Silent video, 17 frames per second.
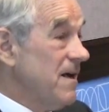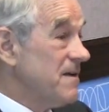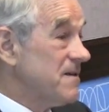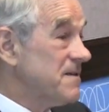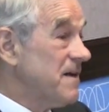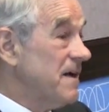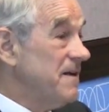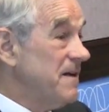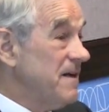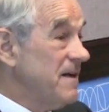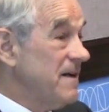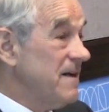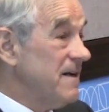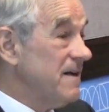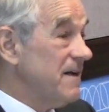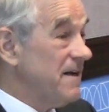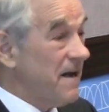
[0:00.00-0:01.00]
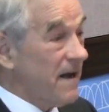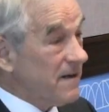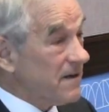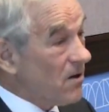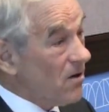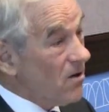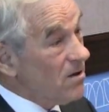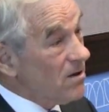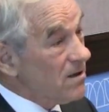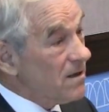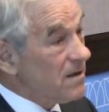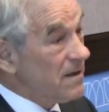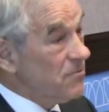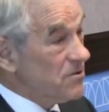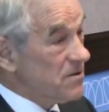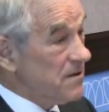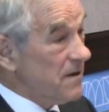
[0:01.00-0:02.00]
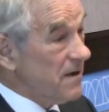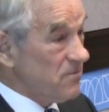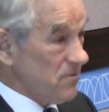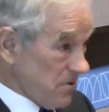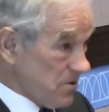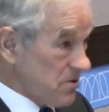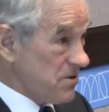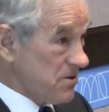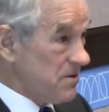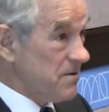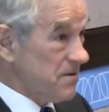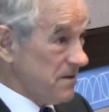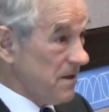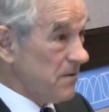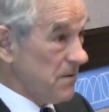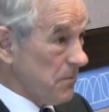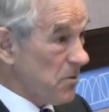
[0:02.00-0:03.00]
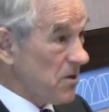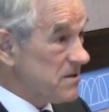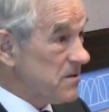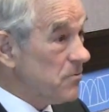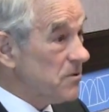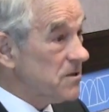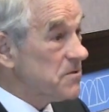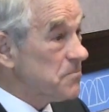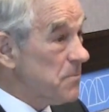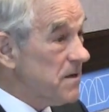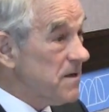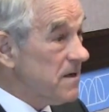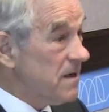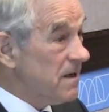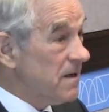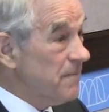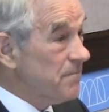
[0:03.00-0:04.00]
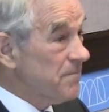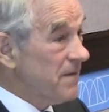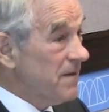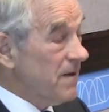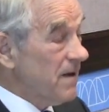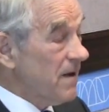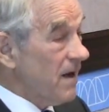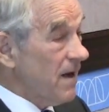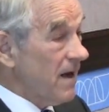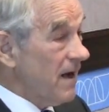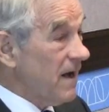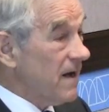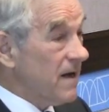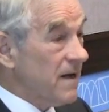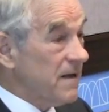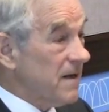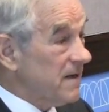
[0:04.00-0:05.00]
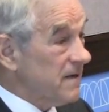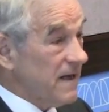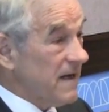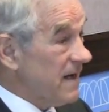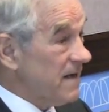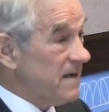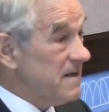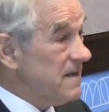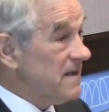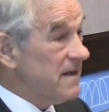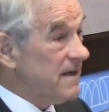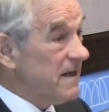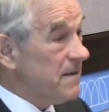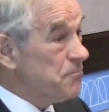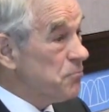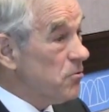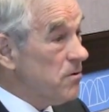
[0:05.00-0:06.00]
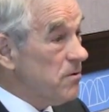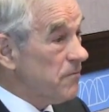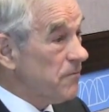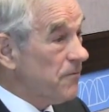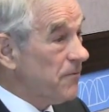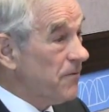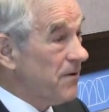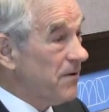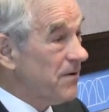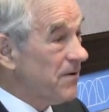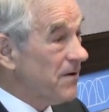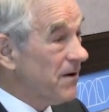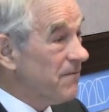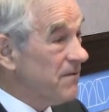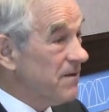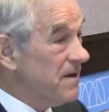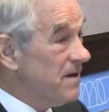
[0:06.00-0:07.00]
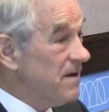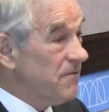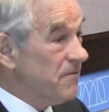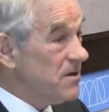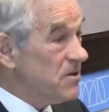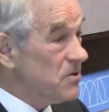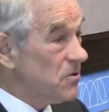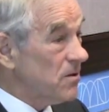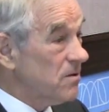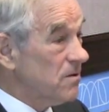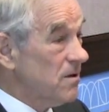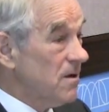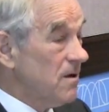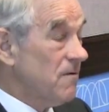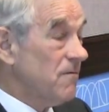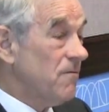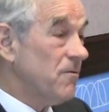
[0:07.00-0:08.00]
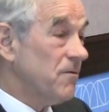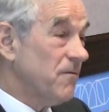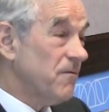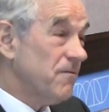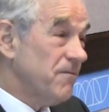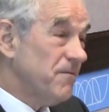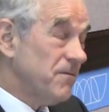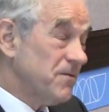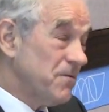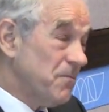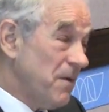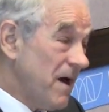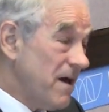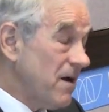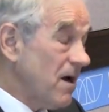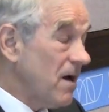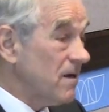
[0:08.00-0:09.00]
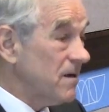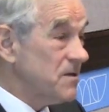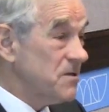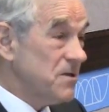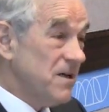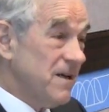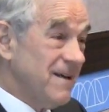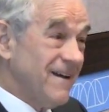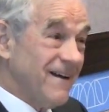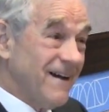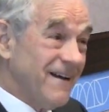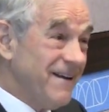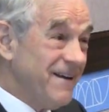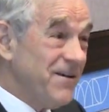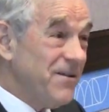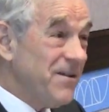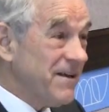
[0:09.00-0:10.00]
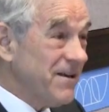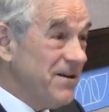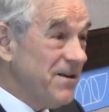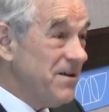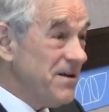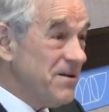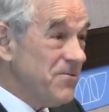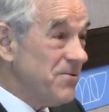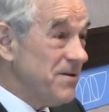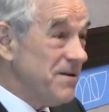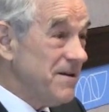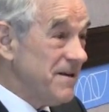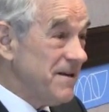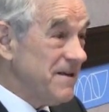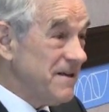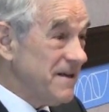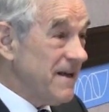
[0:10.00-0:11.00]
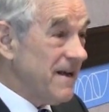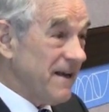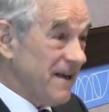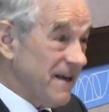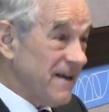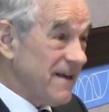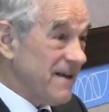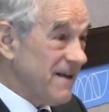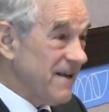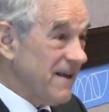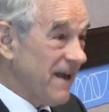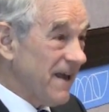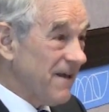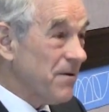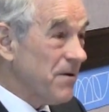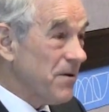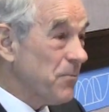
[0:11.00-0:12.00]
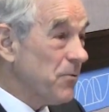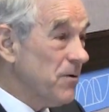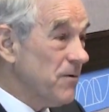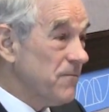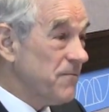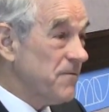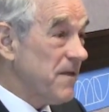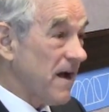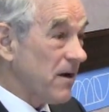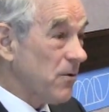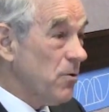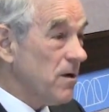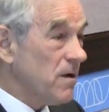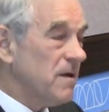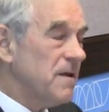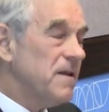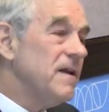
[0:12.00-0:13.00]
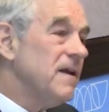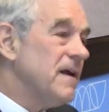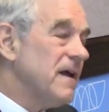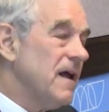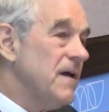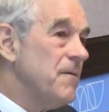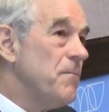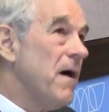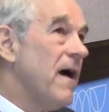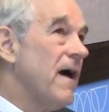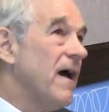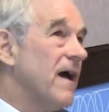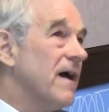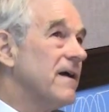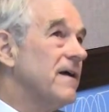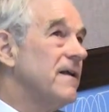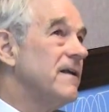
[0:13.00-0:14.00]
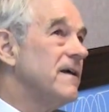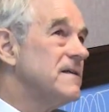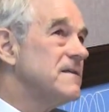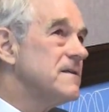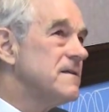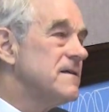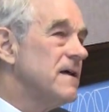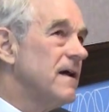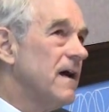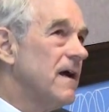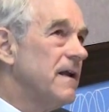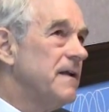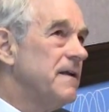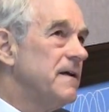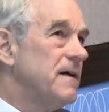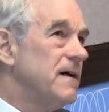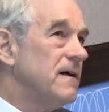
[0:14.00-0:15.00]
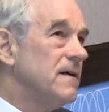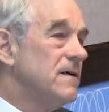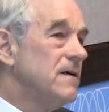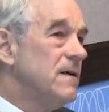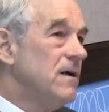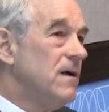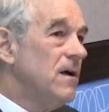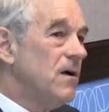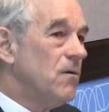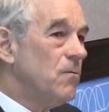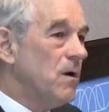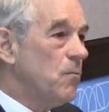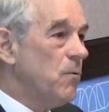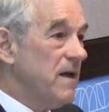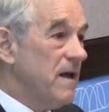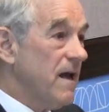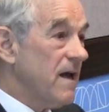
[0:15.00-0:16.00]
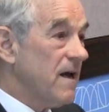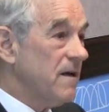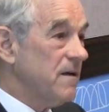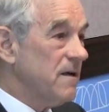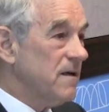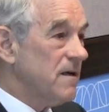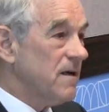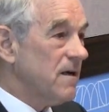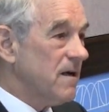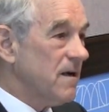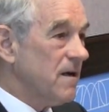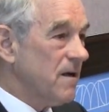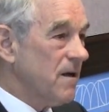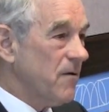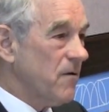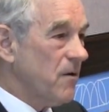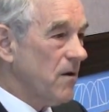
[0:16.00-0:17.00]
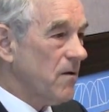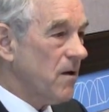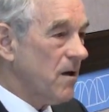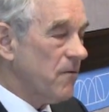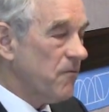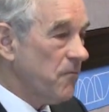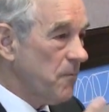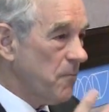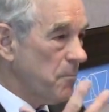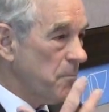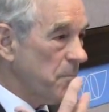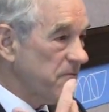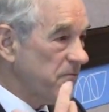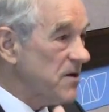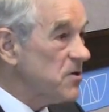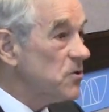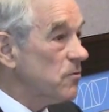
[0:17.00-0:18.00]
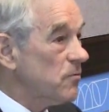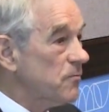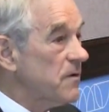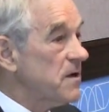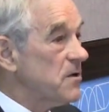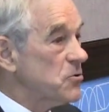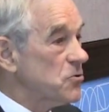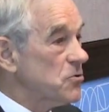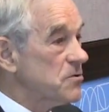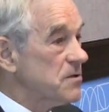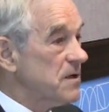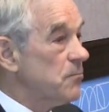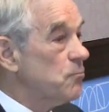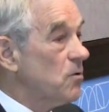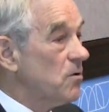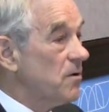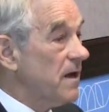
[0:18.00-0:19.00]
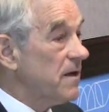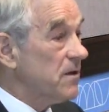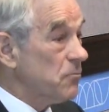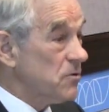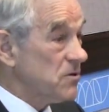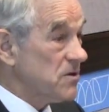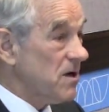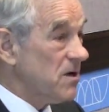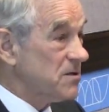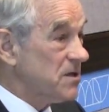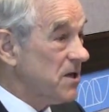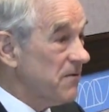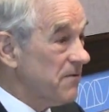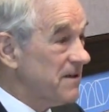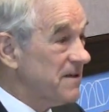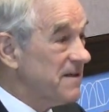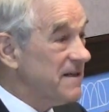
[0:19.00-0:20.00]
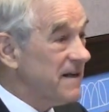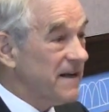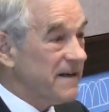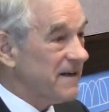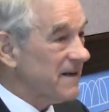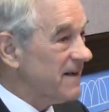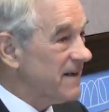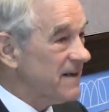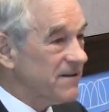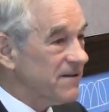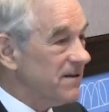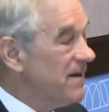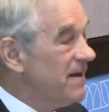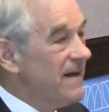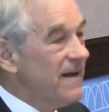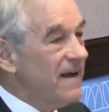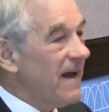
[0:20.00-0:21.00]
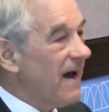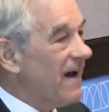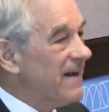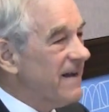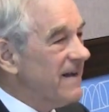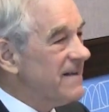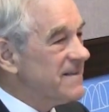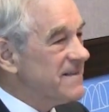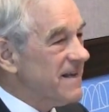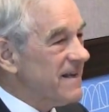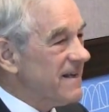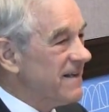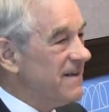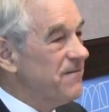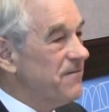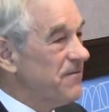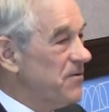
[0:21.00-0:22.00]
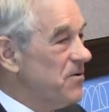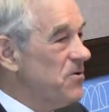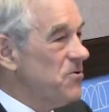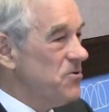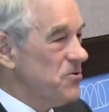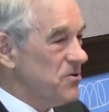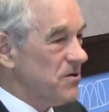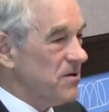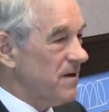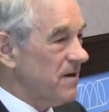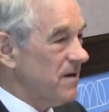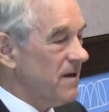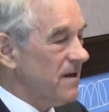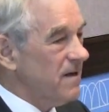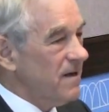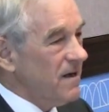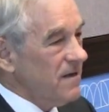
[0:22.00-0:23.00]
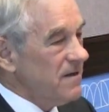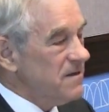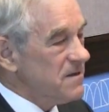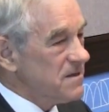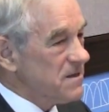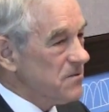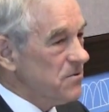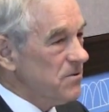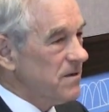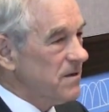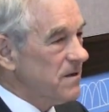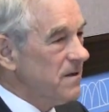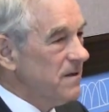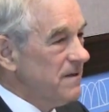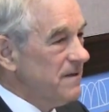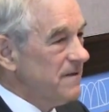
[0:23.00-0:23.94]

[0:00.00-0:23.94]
Sunday at 9 o'clock, it was announced that the president would speak, and that they had DNA proof of the individual. To my knowledge, I didn't know they could do DNA proof that quickly. Then they came back and they said, well, we had facial features, and we'll get the results of the DNA later. It's that confusion, and I just sort of